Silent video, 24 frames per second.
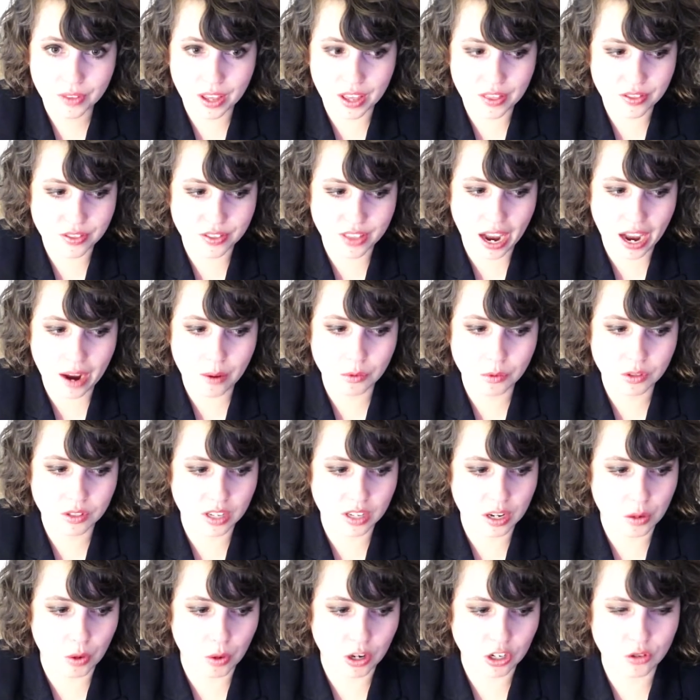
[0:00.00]
And that was
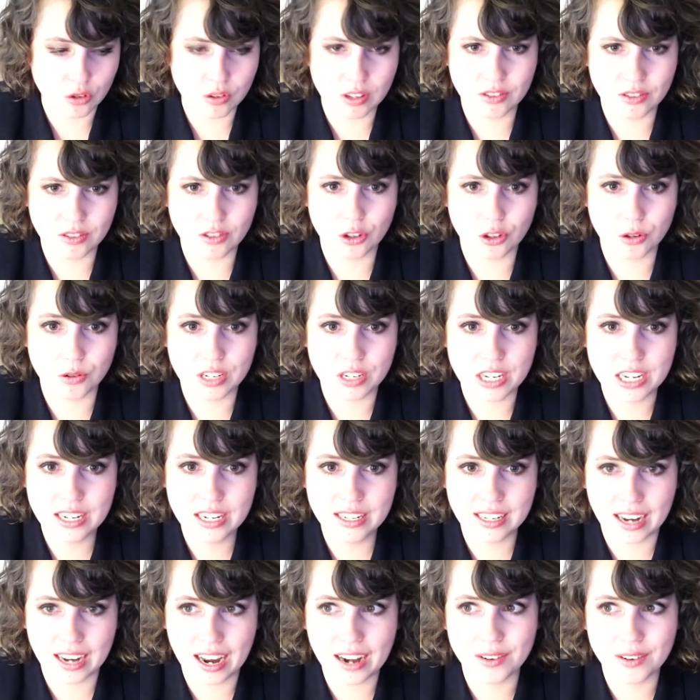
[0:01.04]
like, what, 2013?
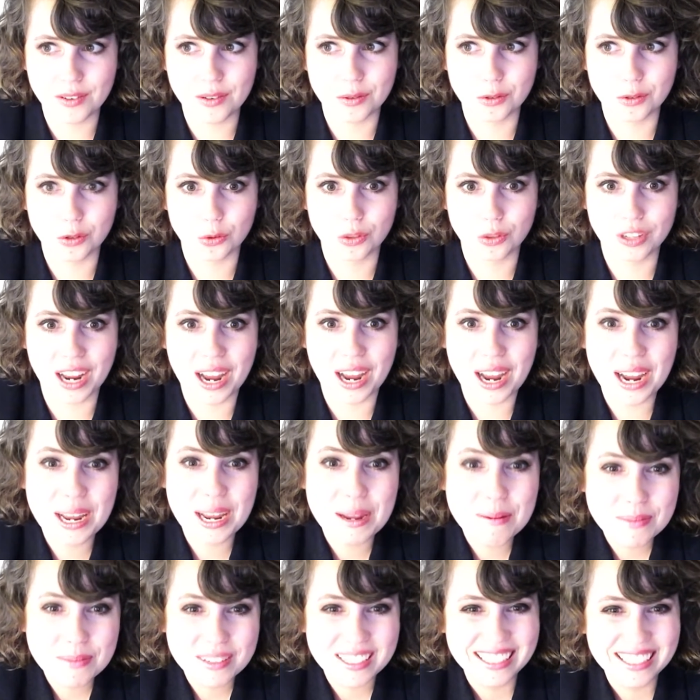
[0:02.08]
Like, I don't know, I was really
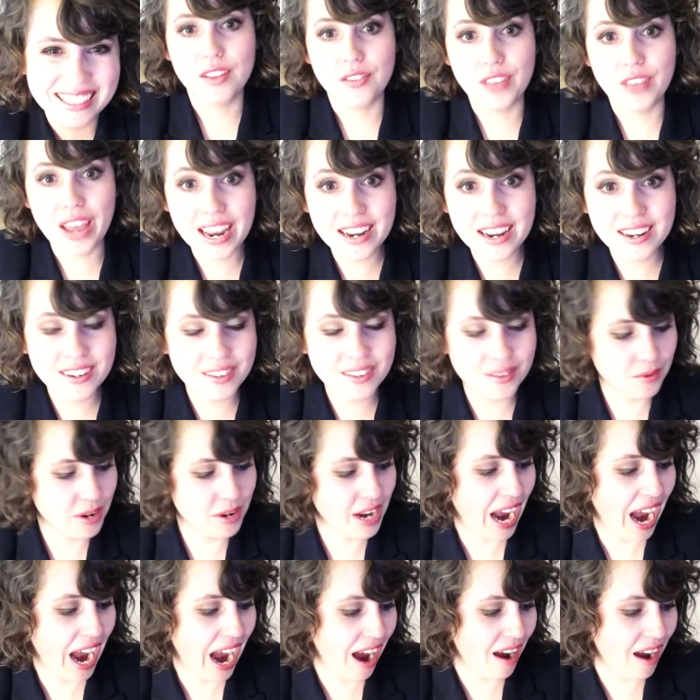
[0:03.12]
hyped. Then we
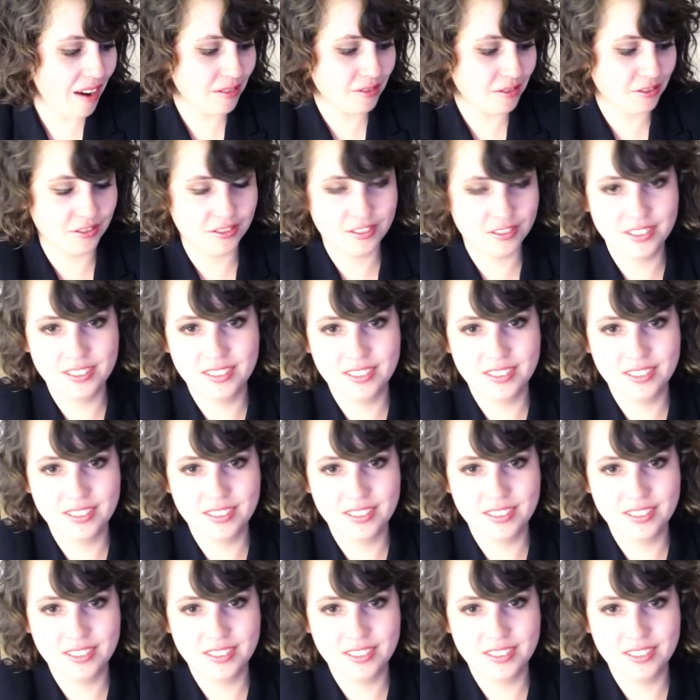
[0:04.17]
have...